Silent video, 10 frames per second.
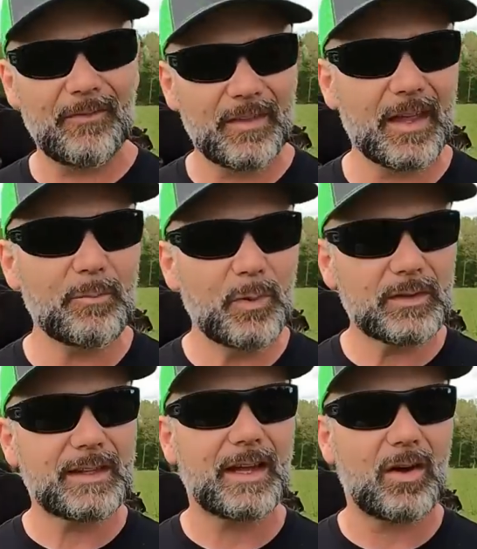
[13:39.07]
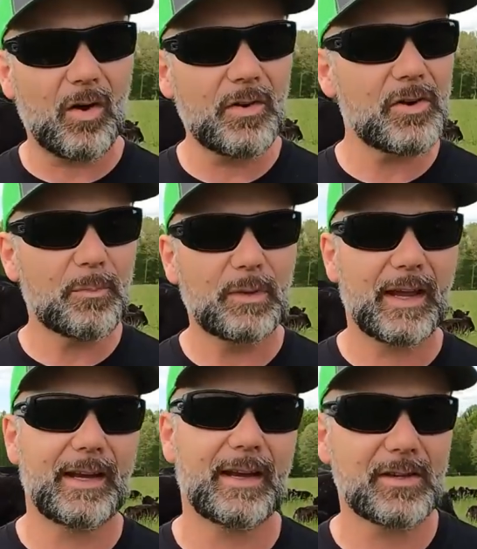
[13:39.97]
And then put that on your
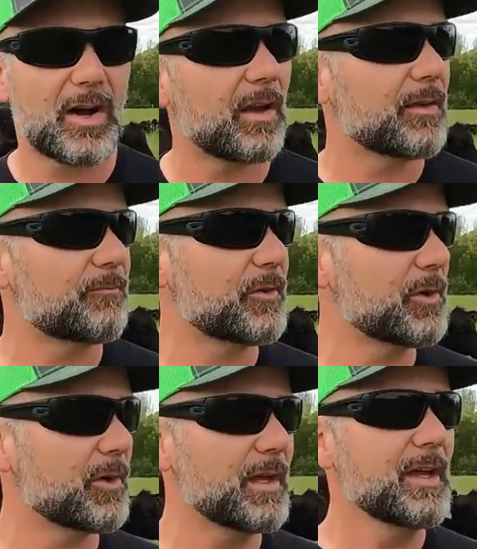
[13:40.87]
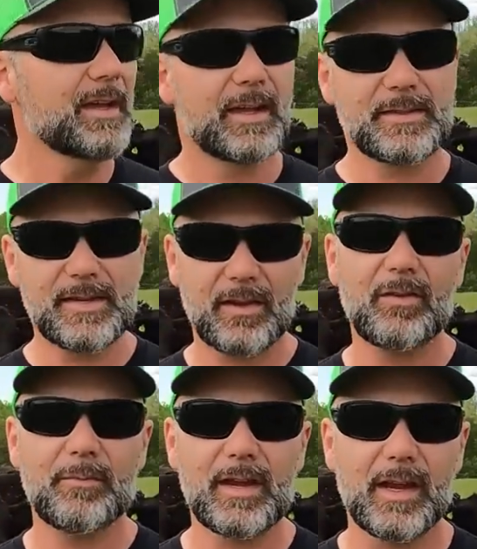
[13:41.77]
plate and call it food and
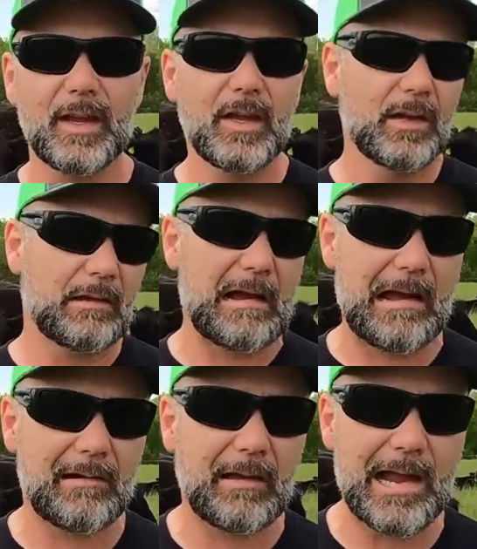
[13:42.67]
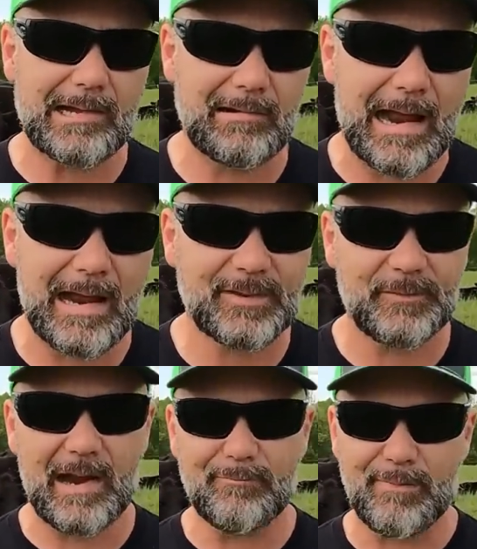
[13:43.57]
tell me, I don't like
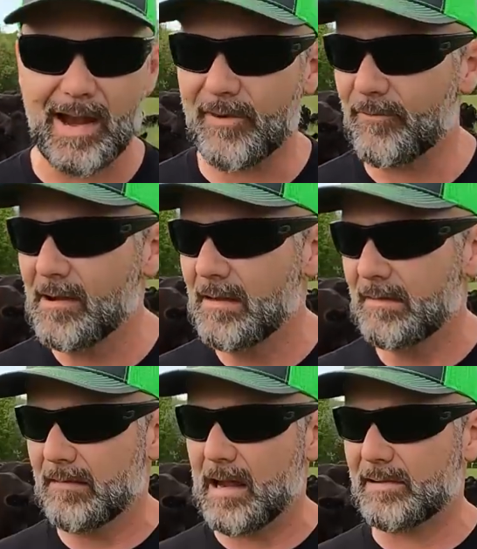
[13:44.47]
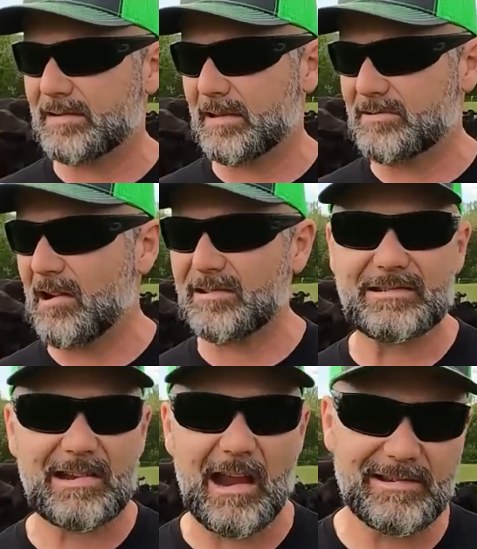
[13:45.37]
grass-fed beef. That just
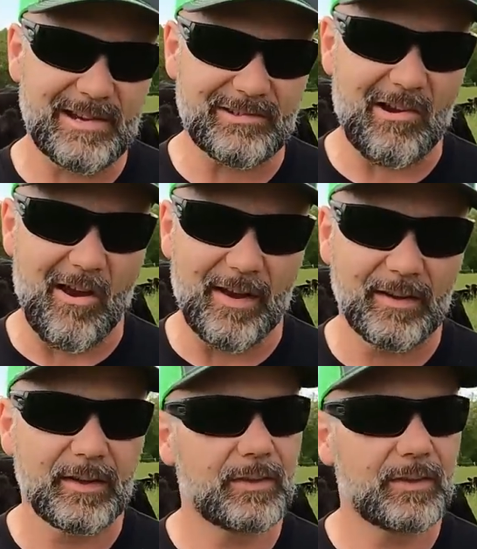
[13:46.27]
doesn't taste as good.